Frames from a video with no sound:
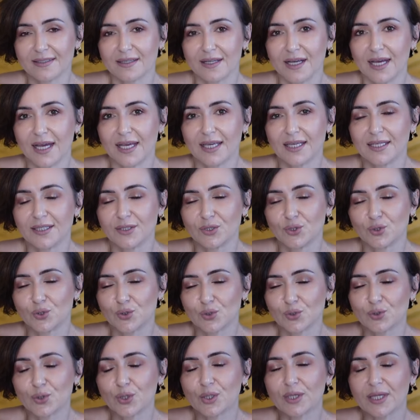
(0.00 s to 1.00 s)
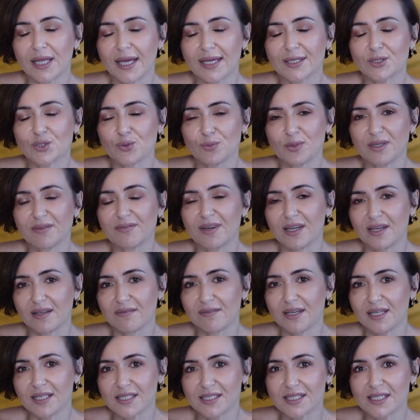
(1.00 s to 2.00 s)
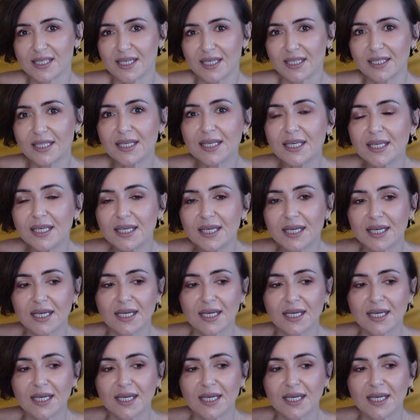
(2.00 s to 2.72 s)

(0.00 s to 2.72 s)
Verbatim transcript: I do not like to be very very skinny